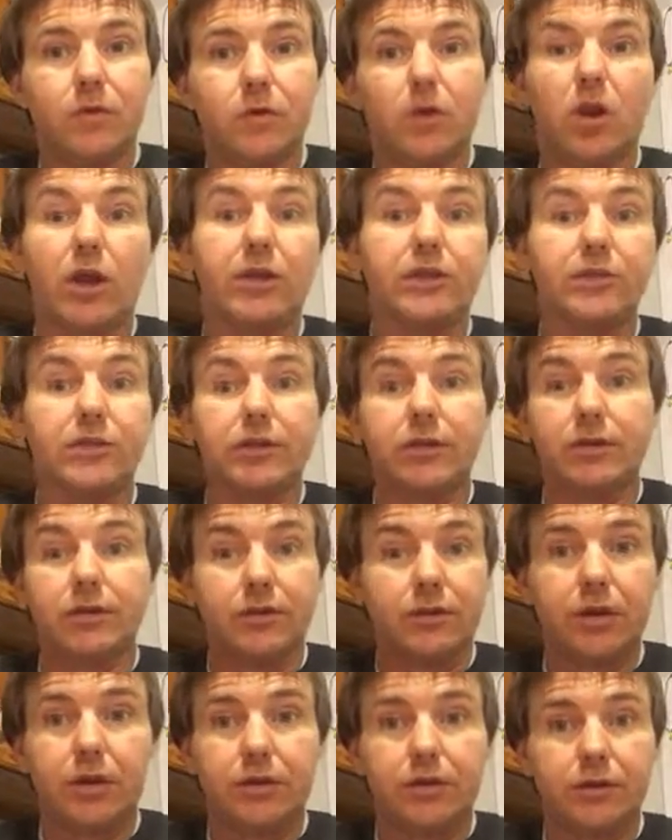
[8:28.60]
crazy
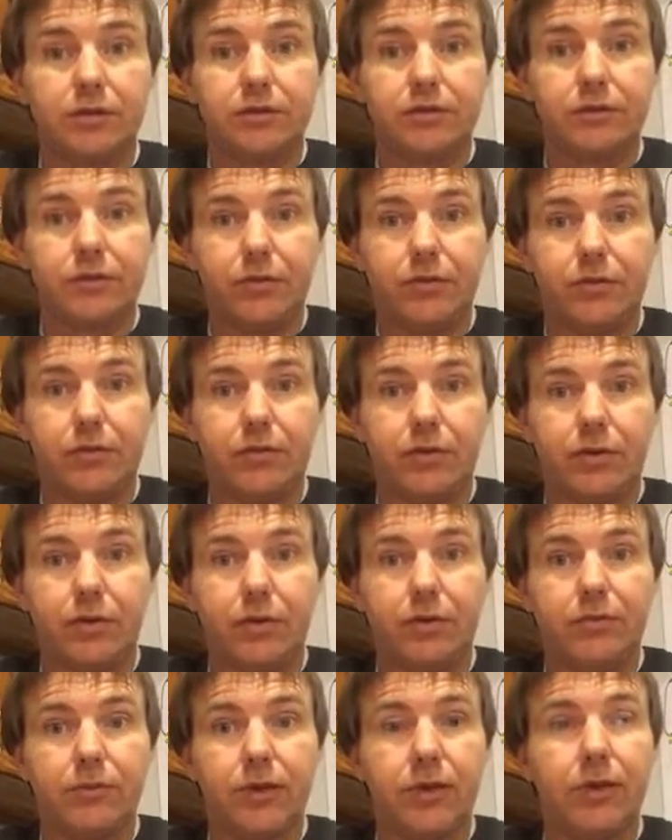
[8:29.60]
colors, if you want to
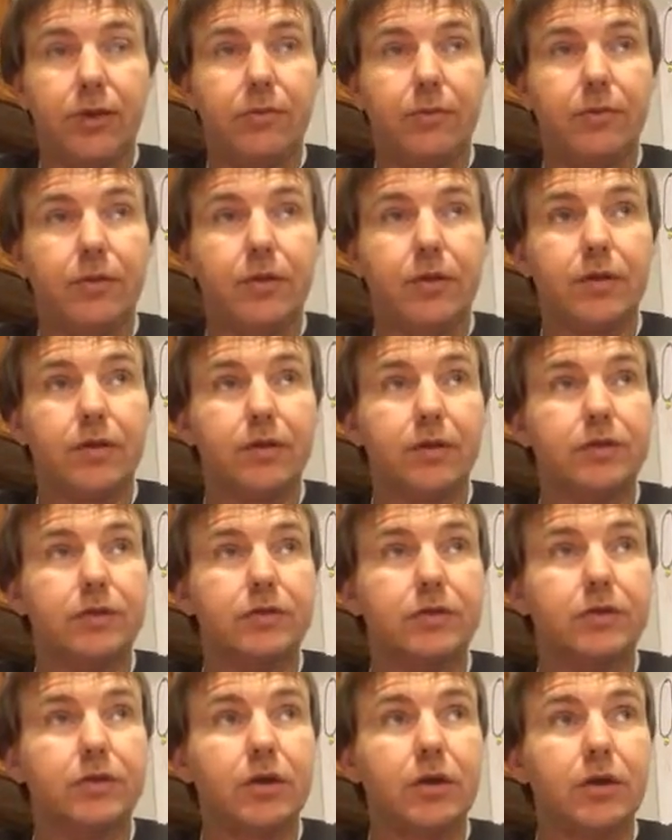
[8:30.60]
call them that,
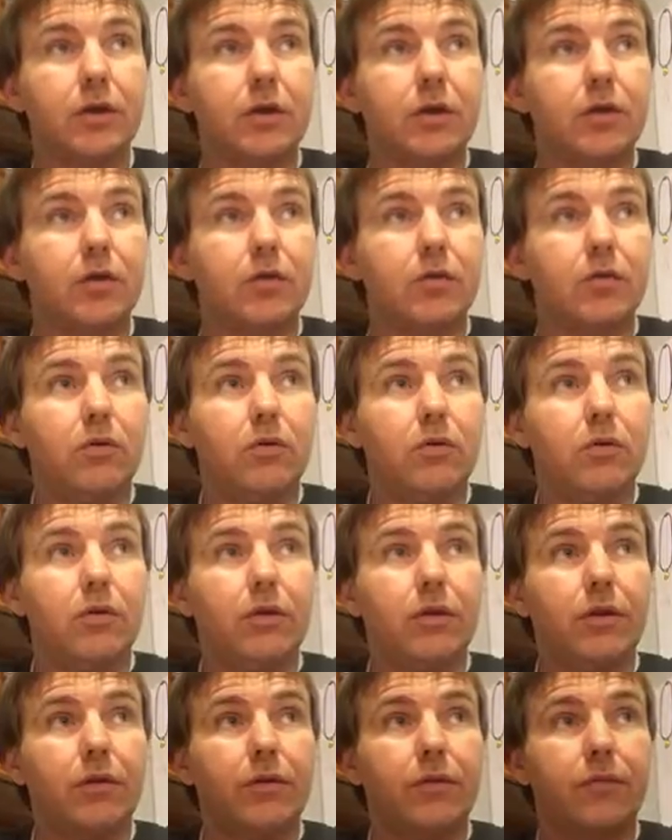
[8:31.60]
because
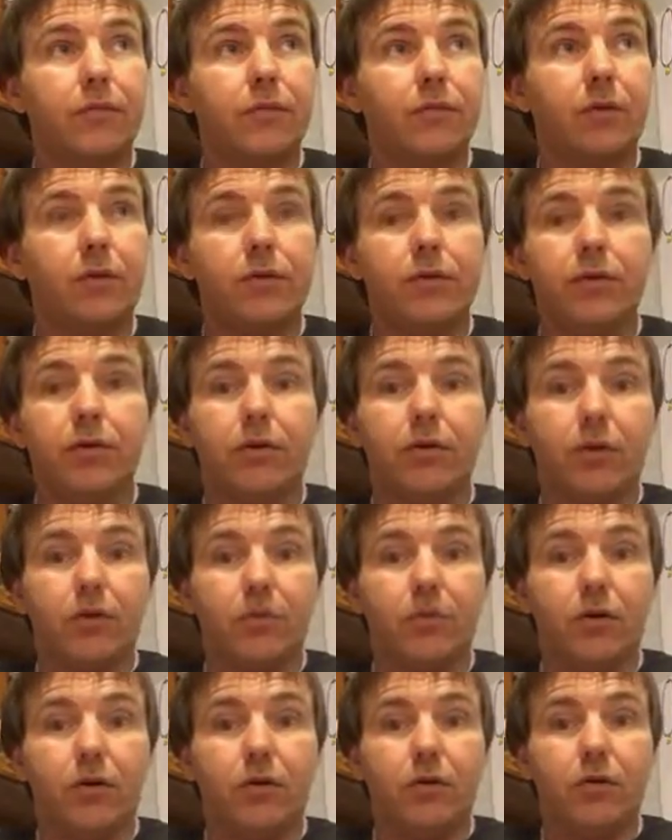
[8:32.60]
whether you're on a
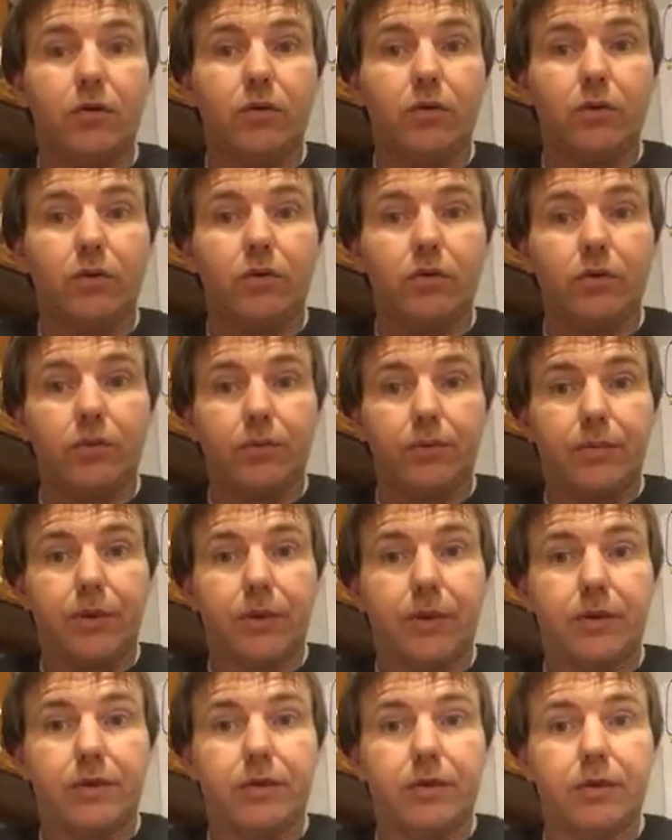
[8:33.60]
boat or the
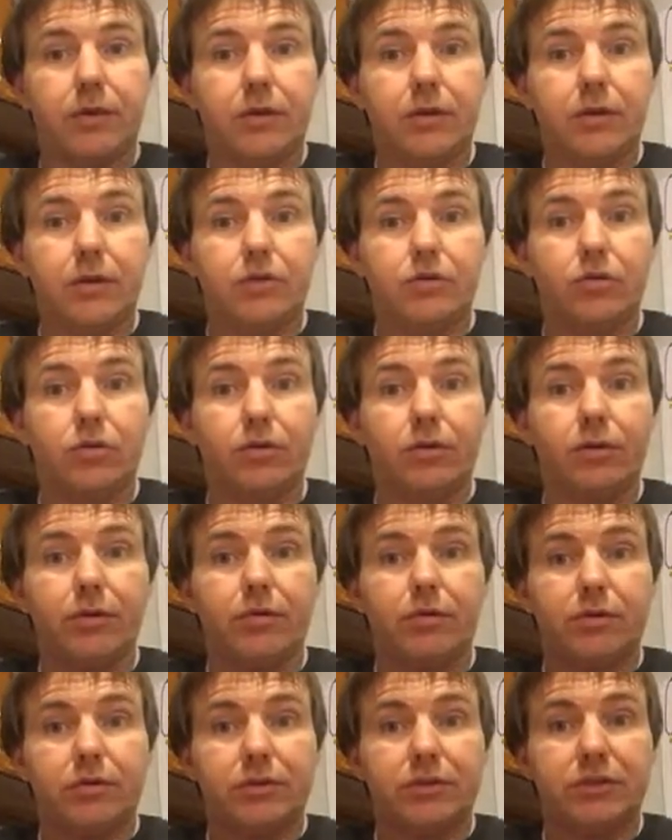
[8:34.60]
bank, you want to be
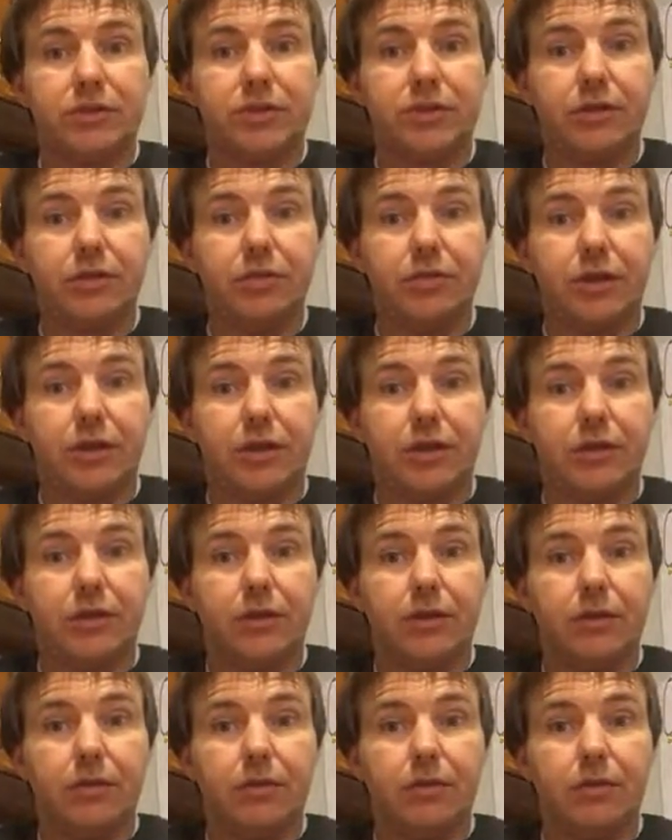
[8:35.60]
able to see your bait
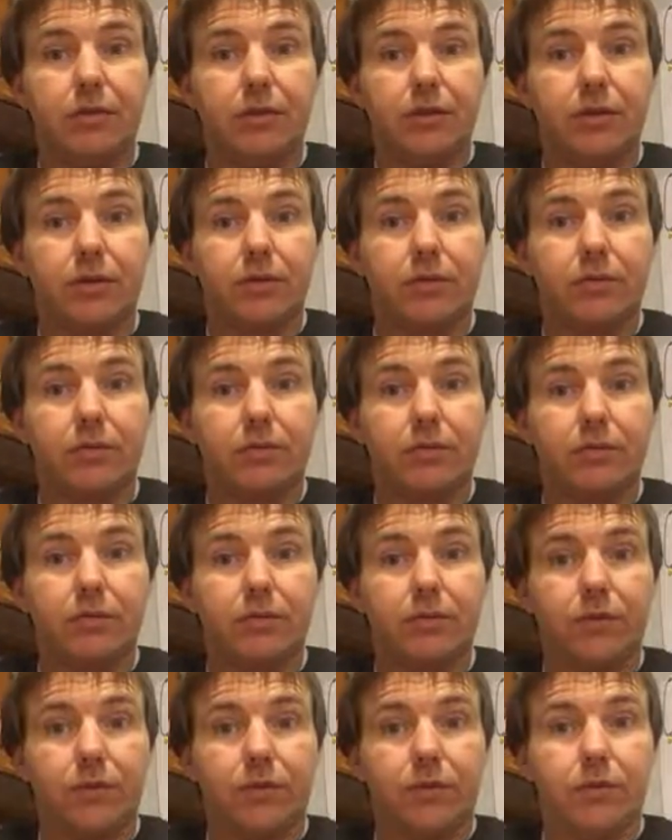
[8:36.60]
when
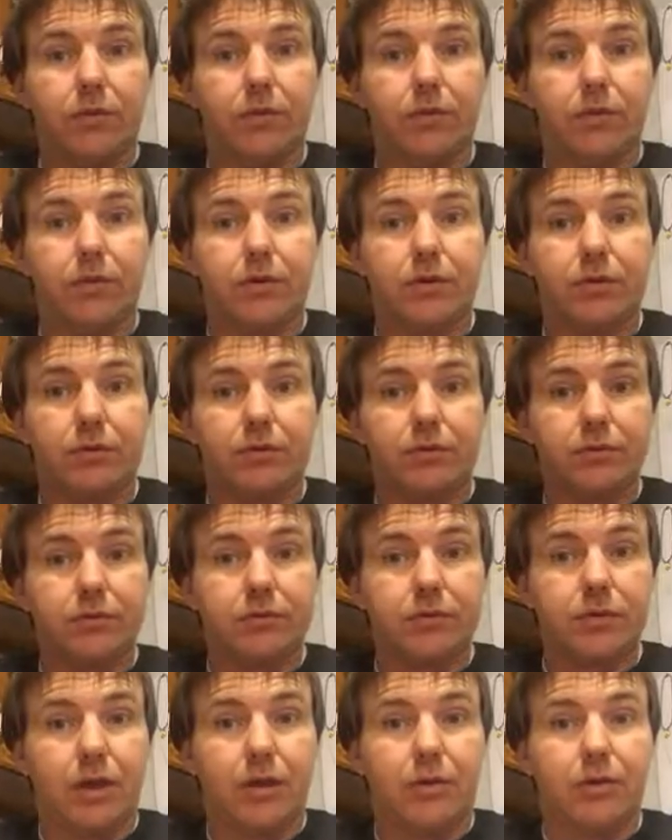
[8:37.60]

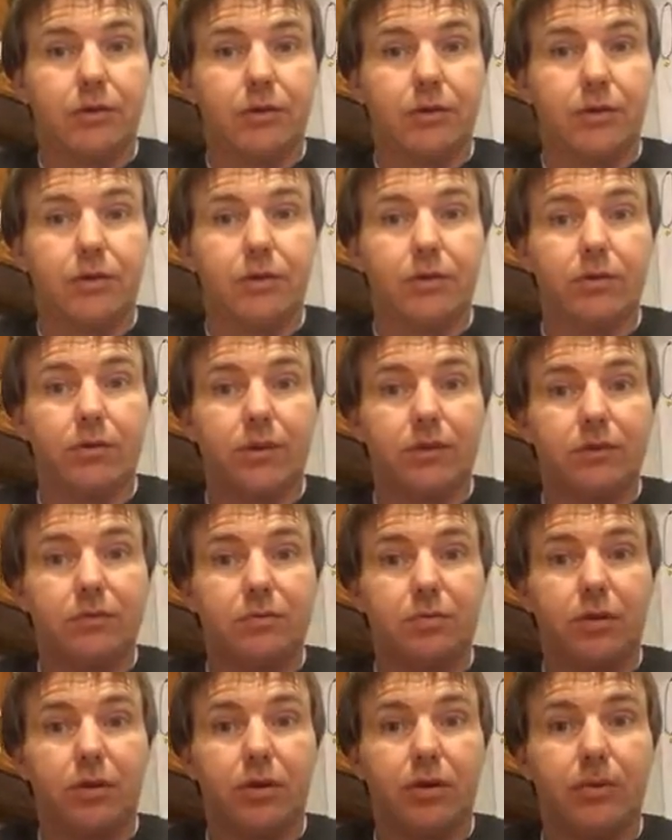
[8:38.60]
it's out there on that
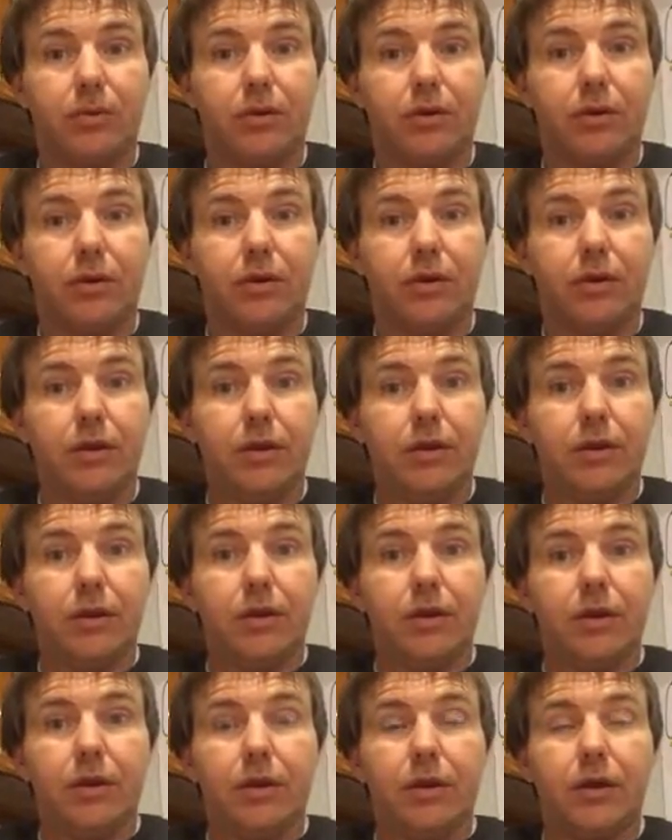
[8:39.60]
spawn bed.
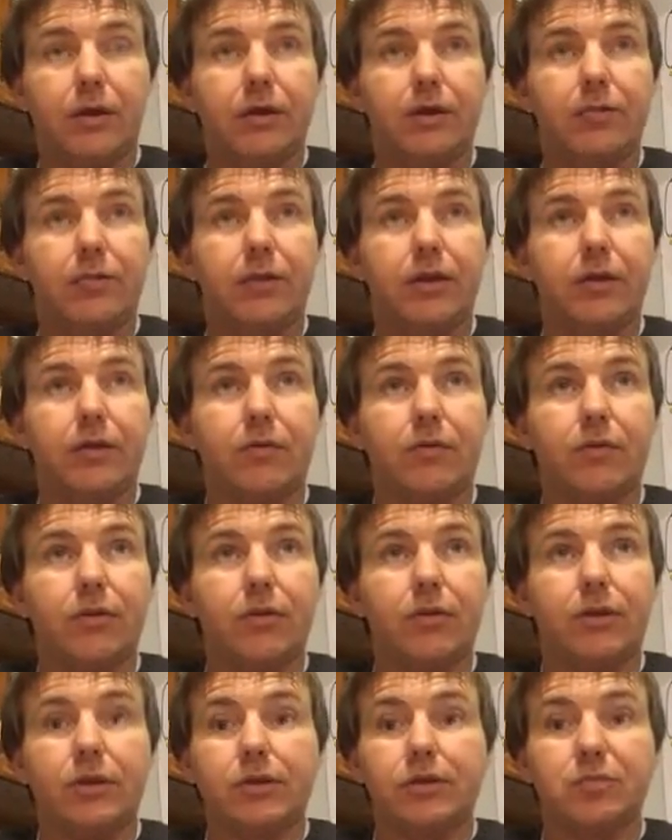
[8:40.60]
Depending
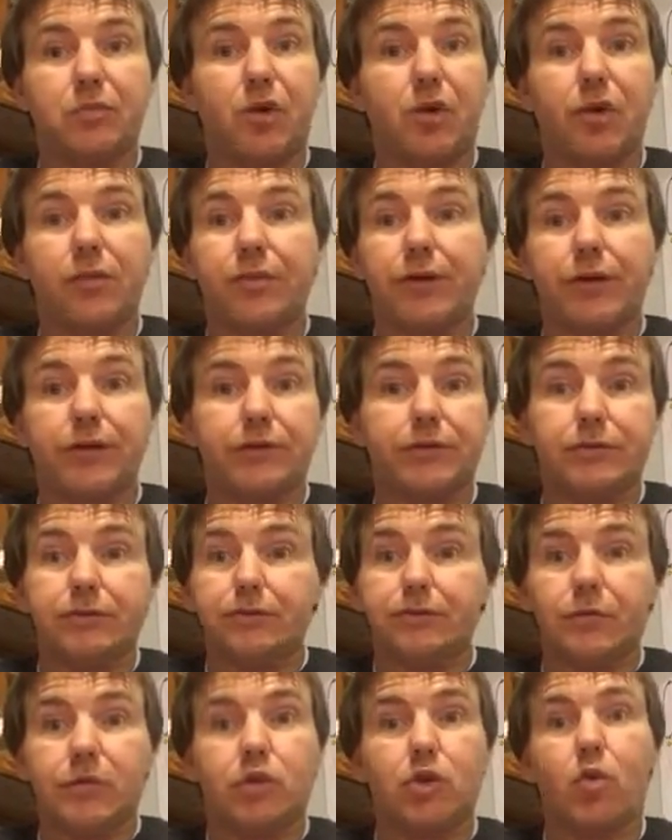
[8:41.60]
whether that spawn bed's
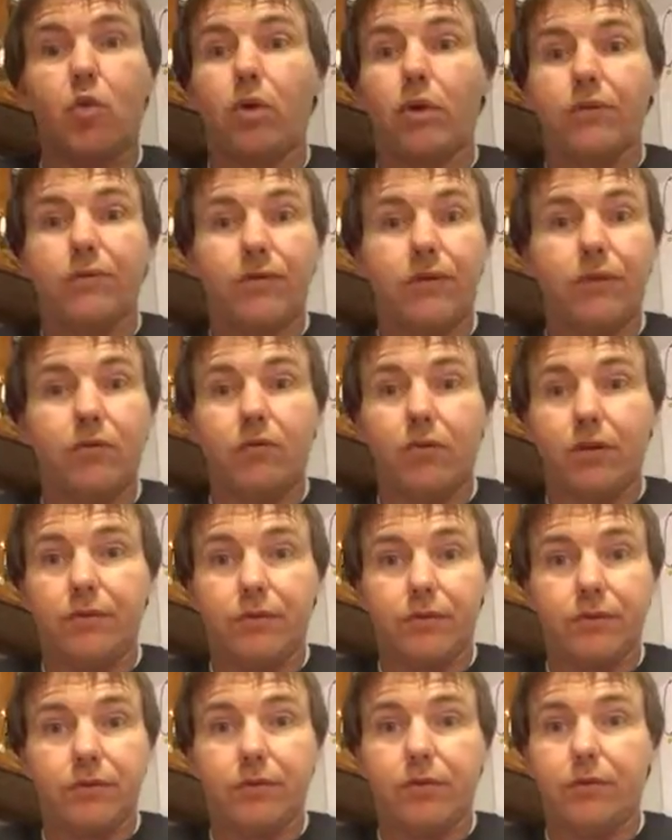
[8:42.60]
20 feet away
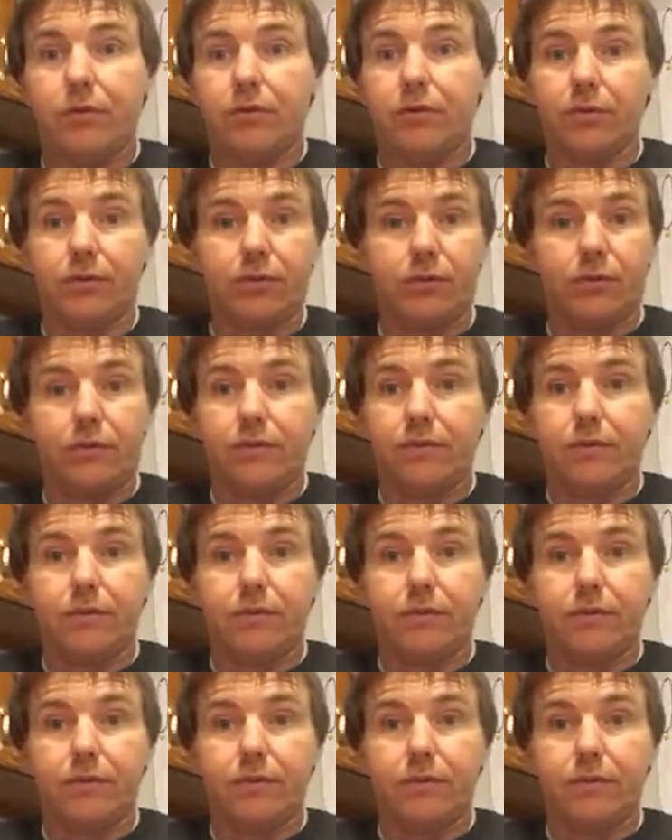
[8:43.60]
from you or